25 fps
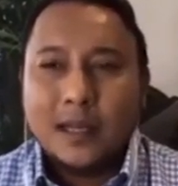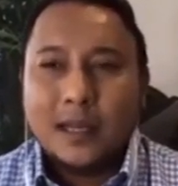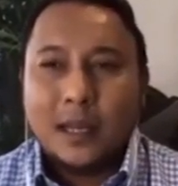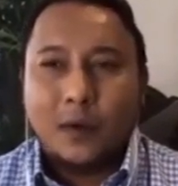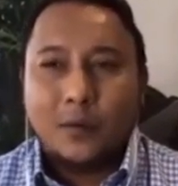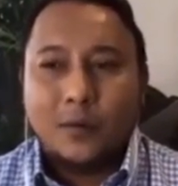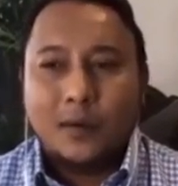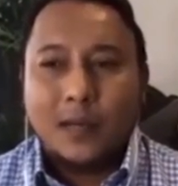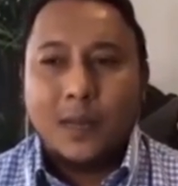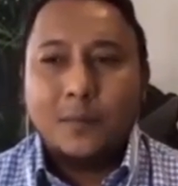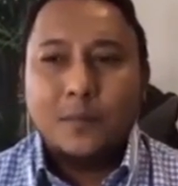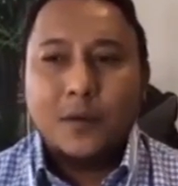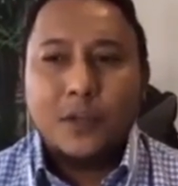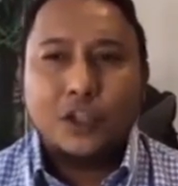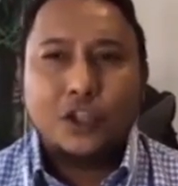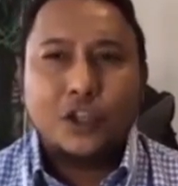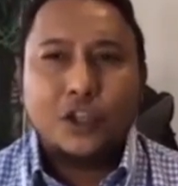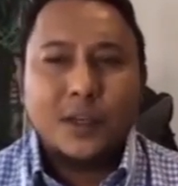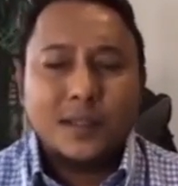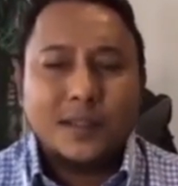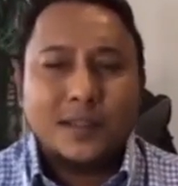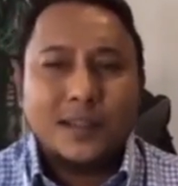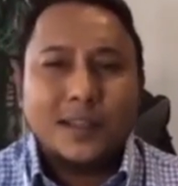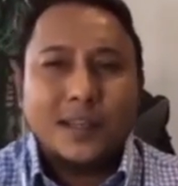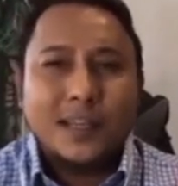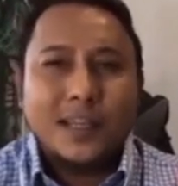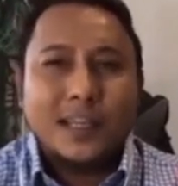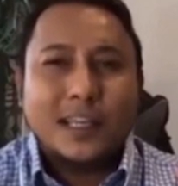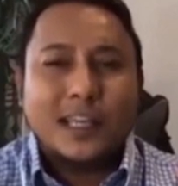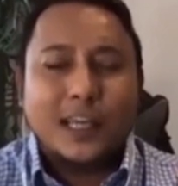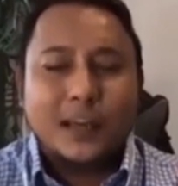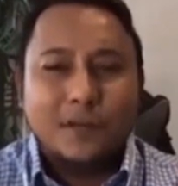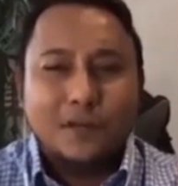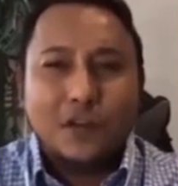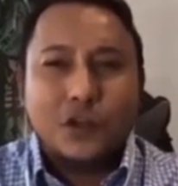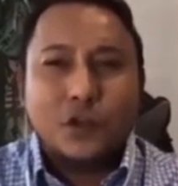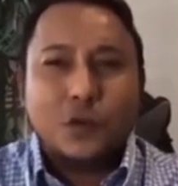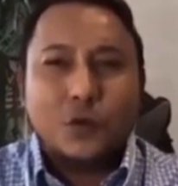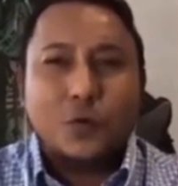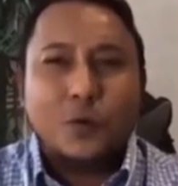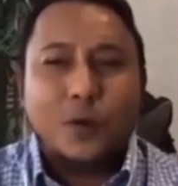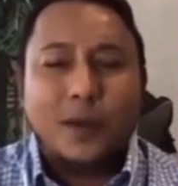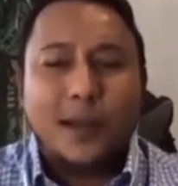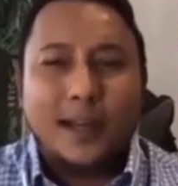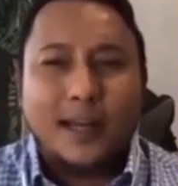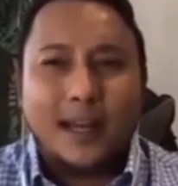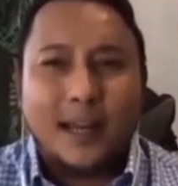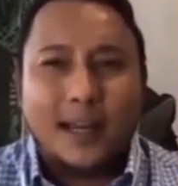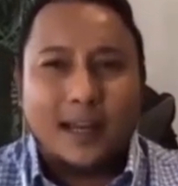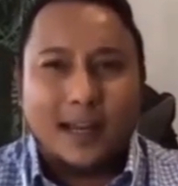Now, let me just give you
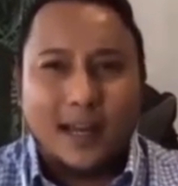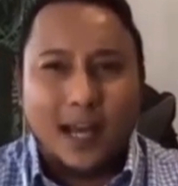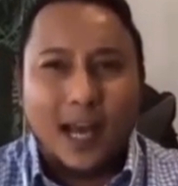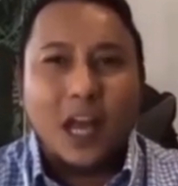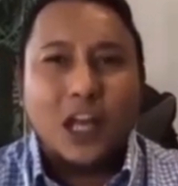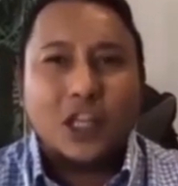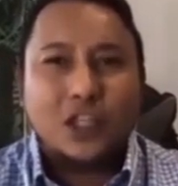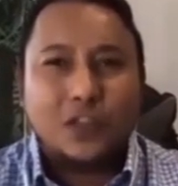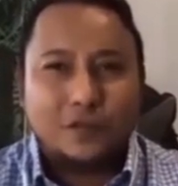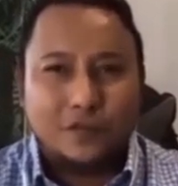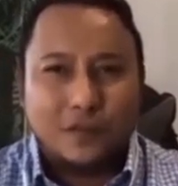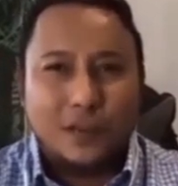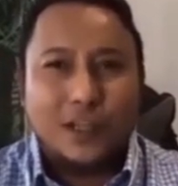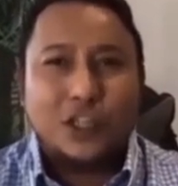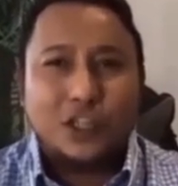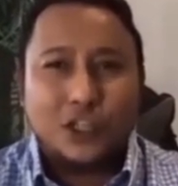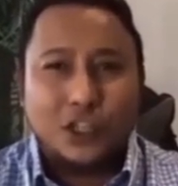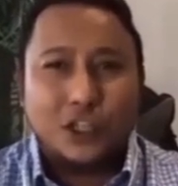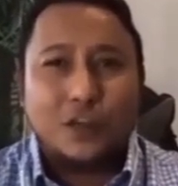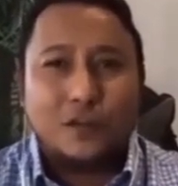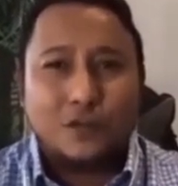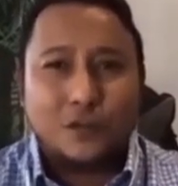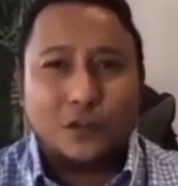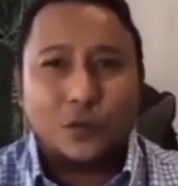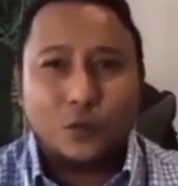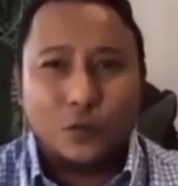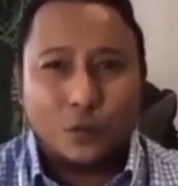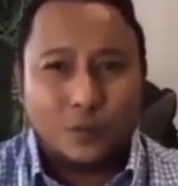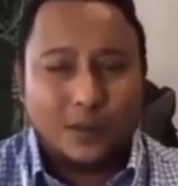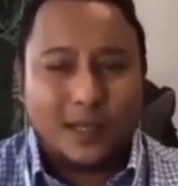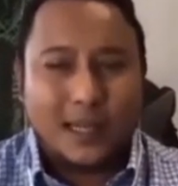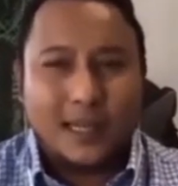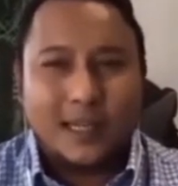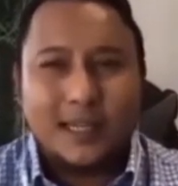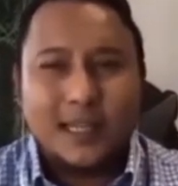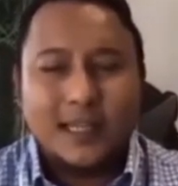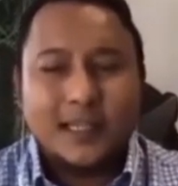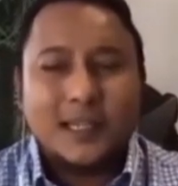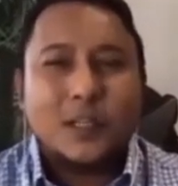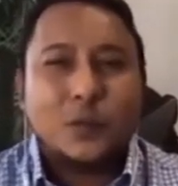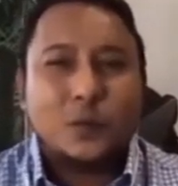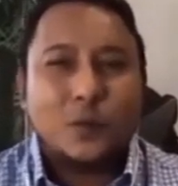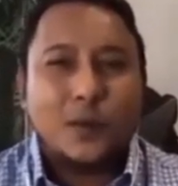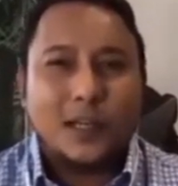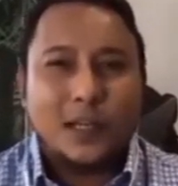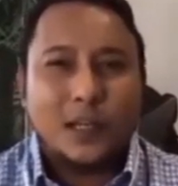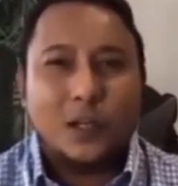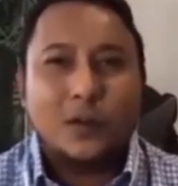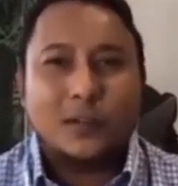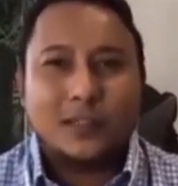an enlarged version of Zoom, okay? This is
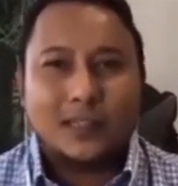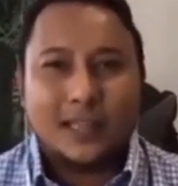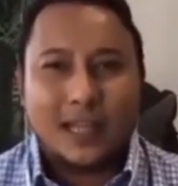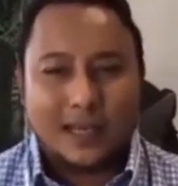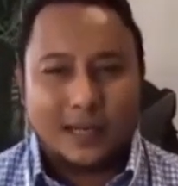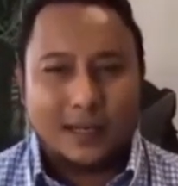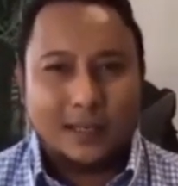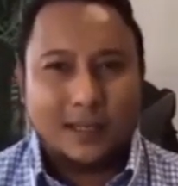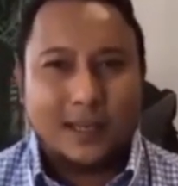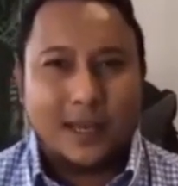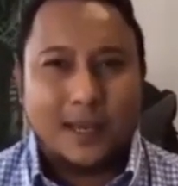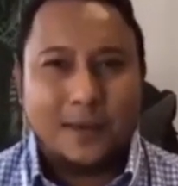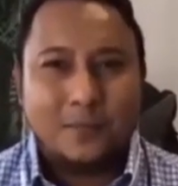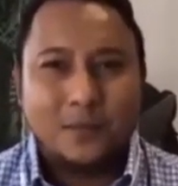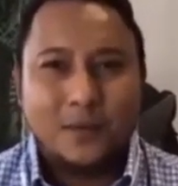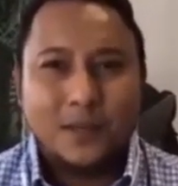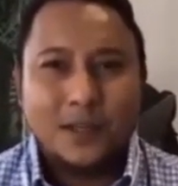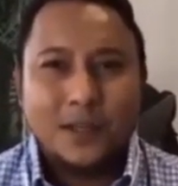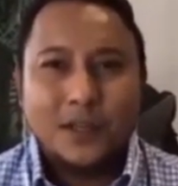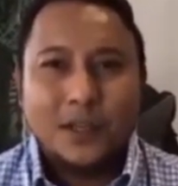what it looks like, okay?